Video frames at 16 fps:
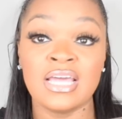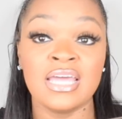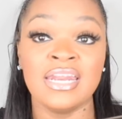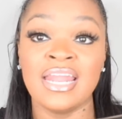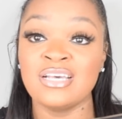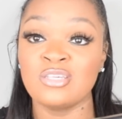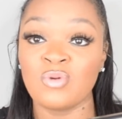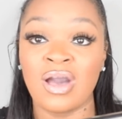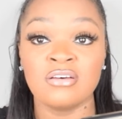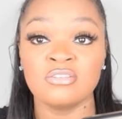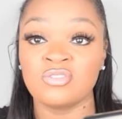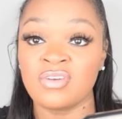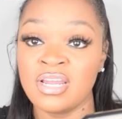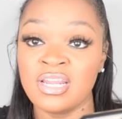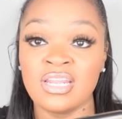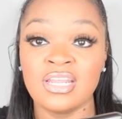And that's why I was
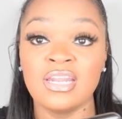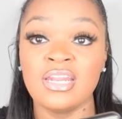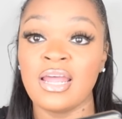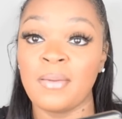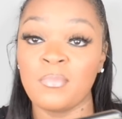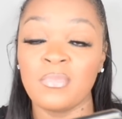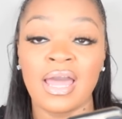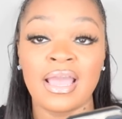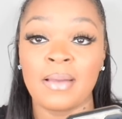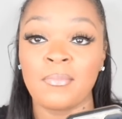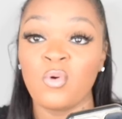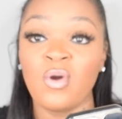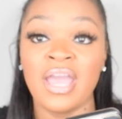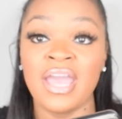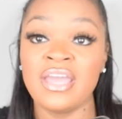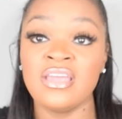threatening, and I'm like, I'm
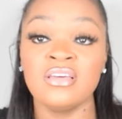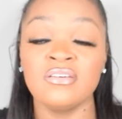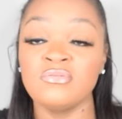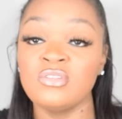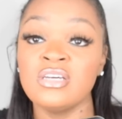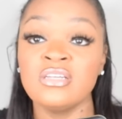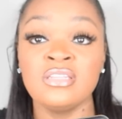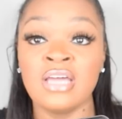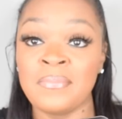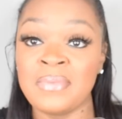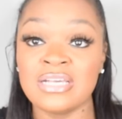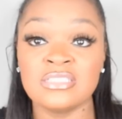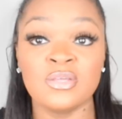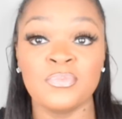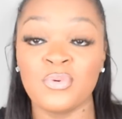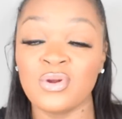gonna have your dumb
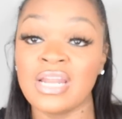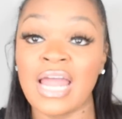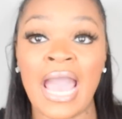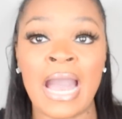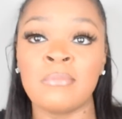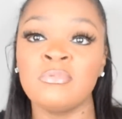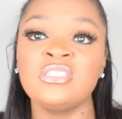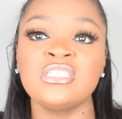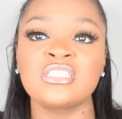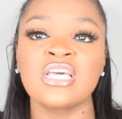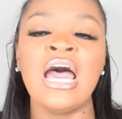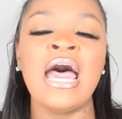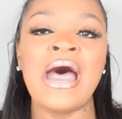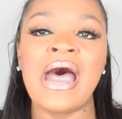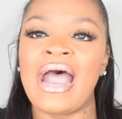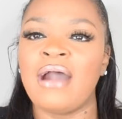ass deported. Like, I was
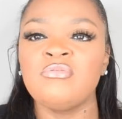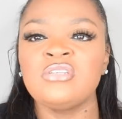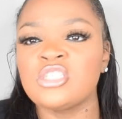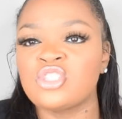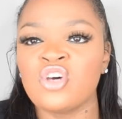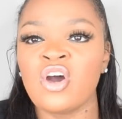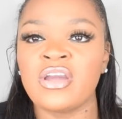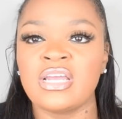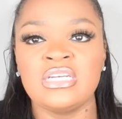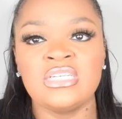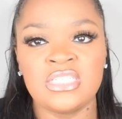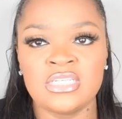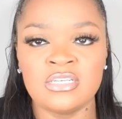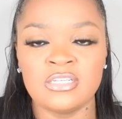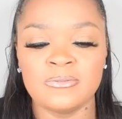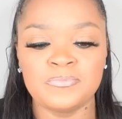just talking
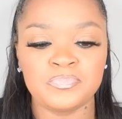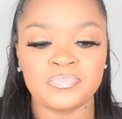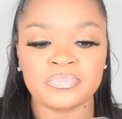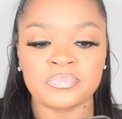shit.